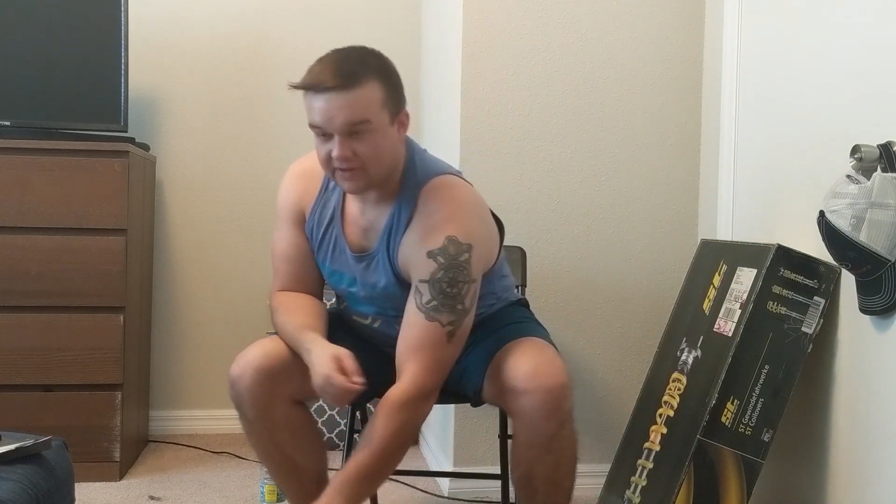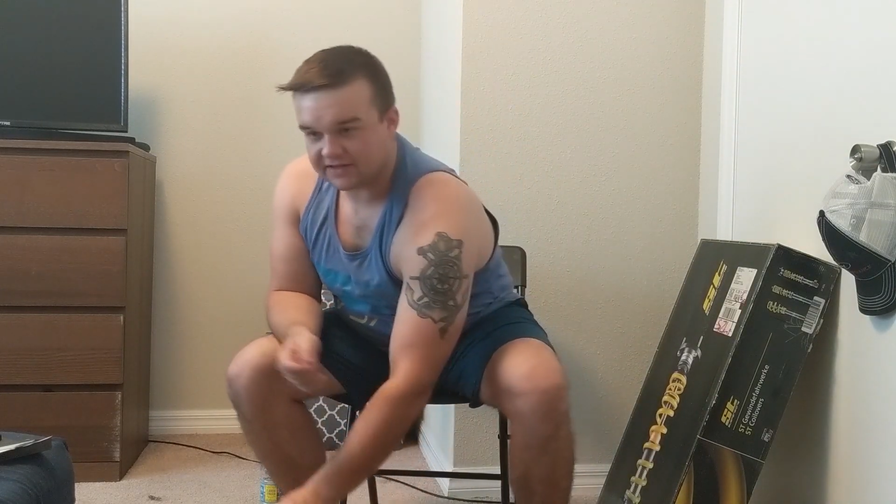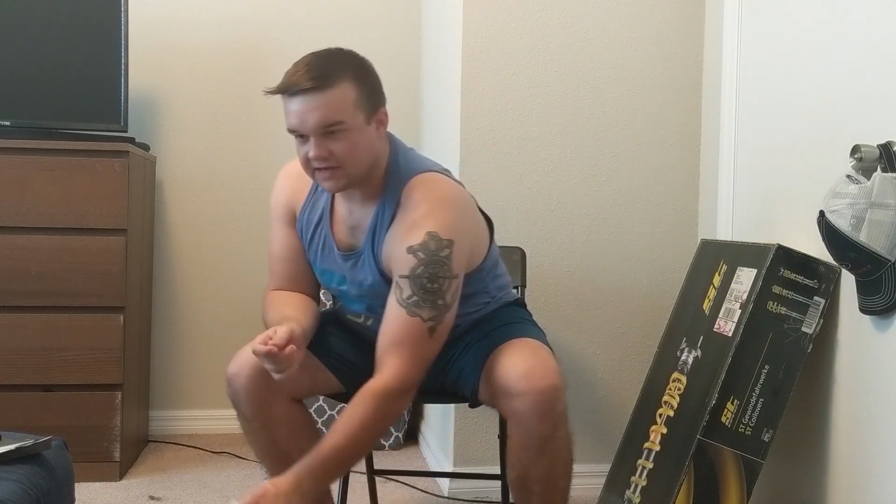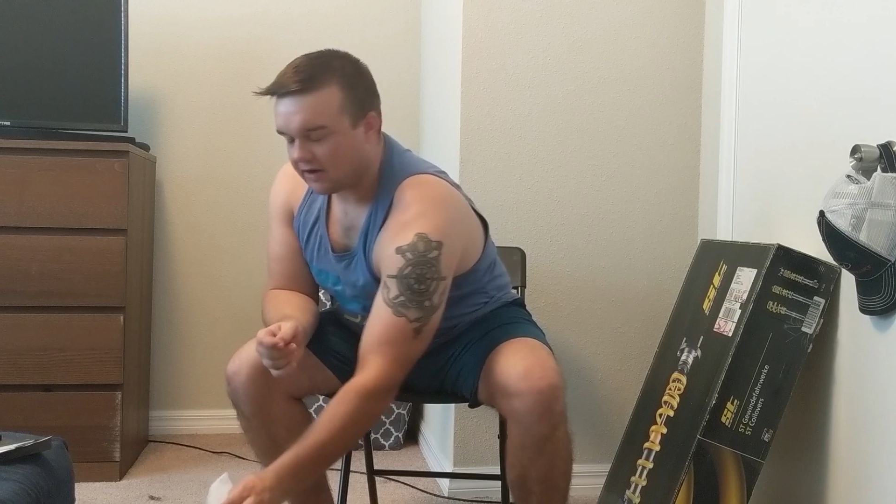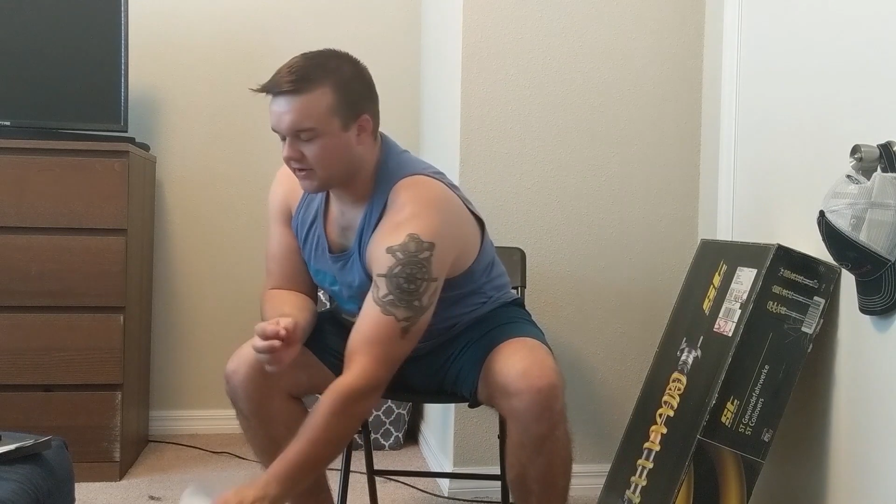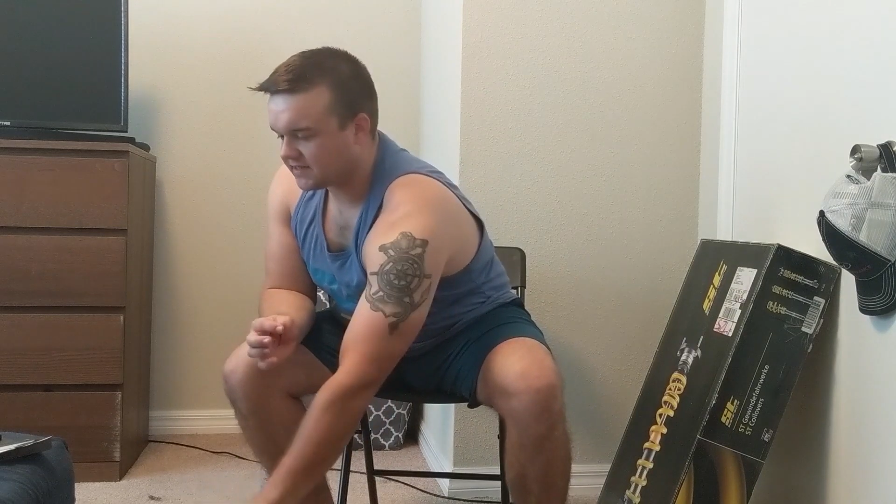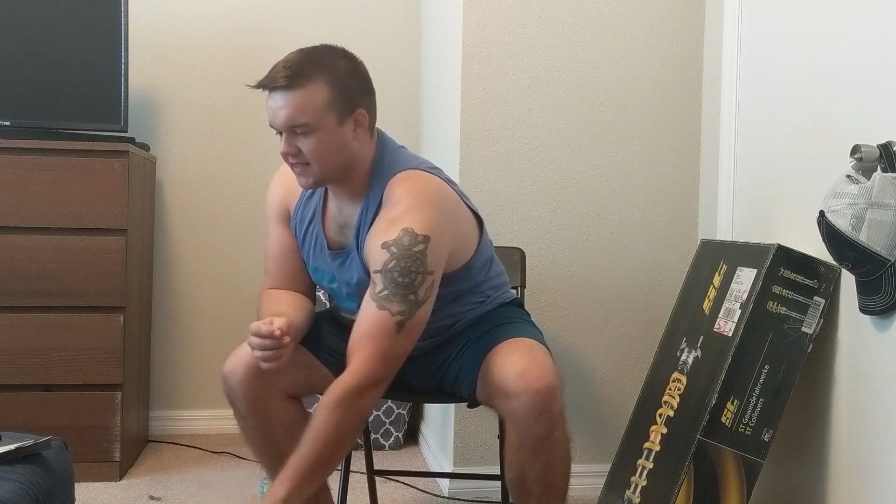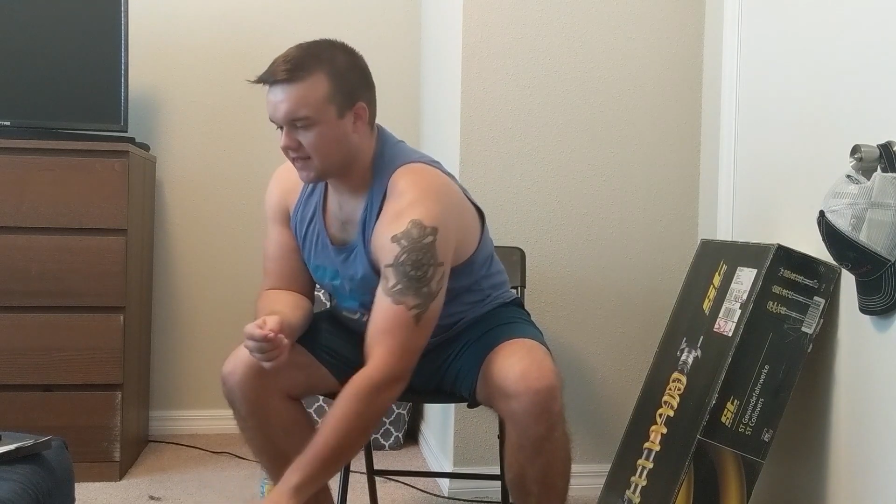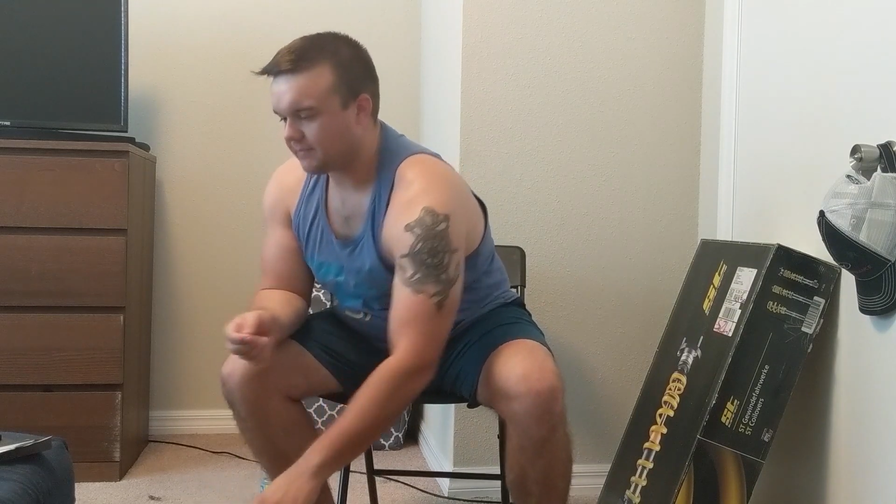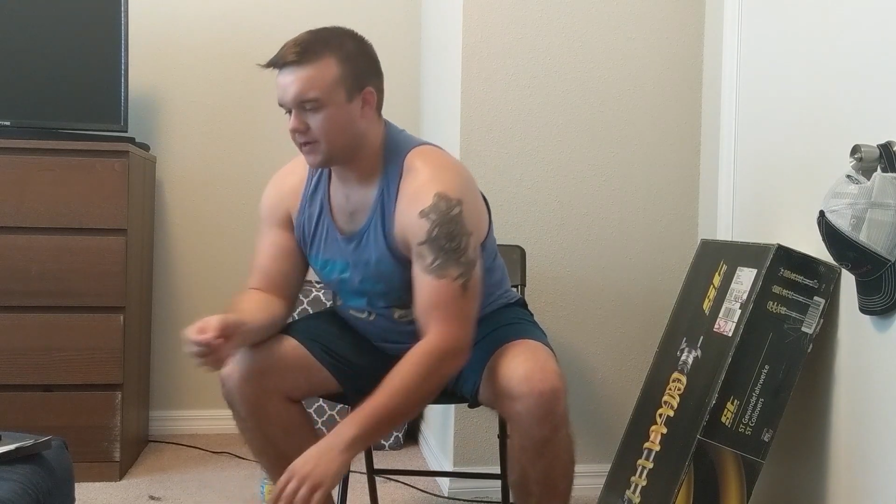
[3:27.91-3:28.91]
get to
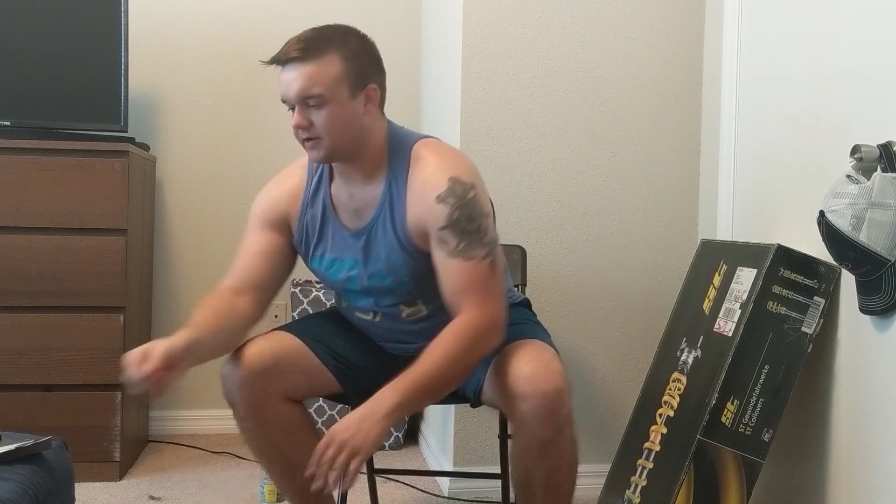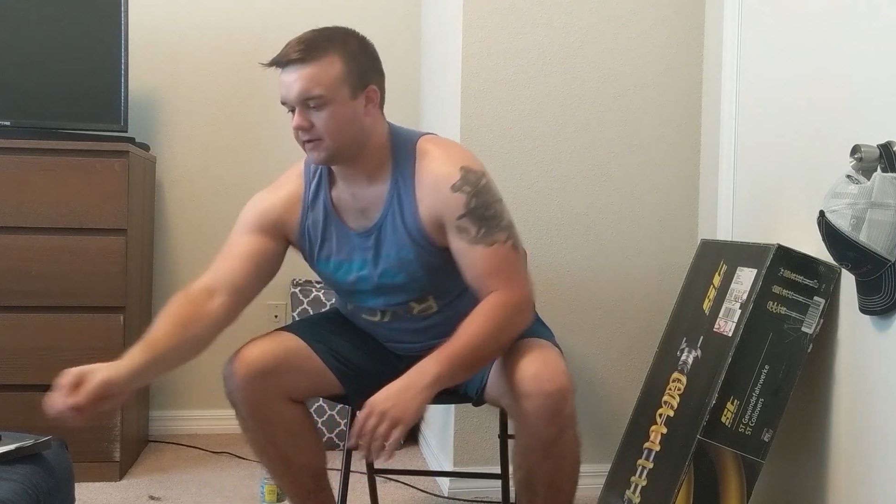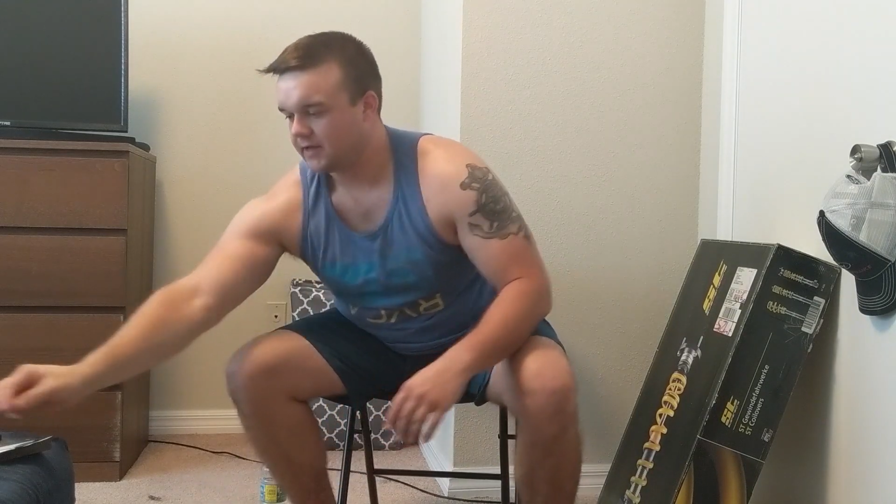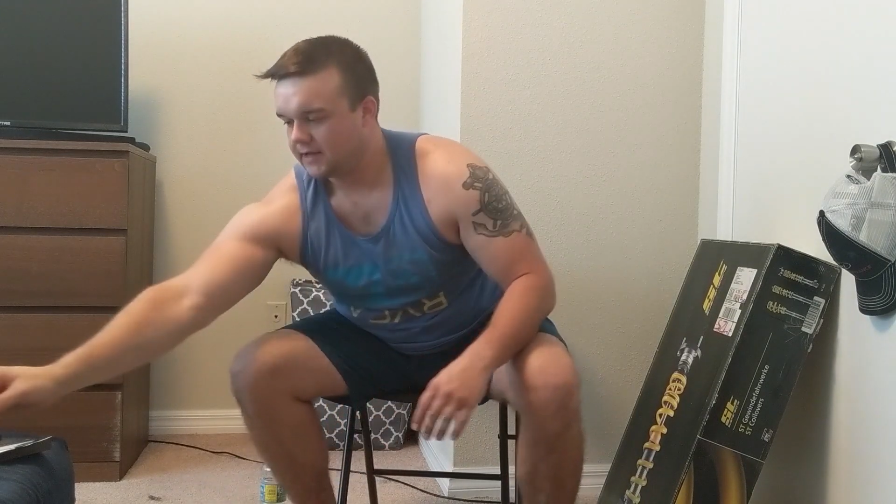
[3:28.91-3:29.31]
that in a minute.